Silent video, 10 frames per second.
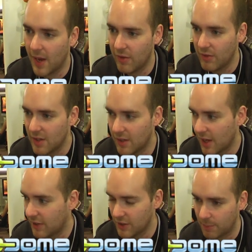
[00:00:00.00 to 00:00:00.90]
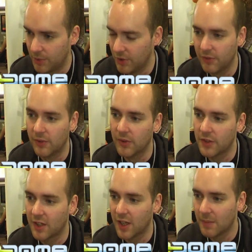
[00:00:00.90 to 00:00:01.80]
I think it's beautiful,
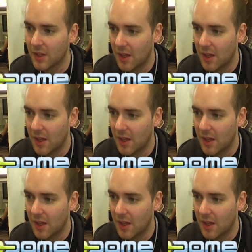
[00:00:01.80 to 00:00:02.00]
this game.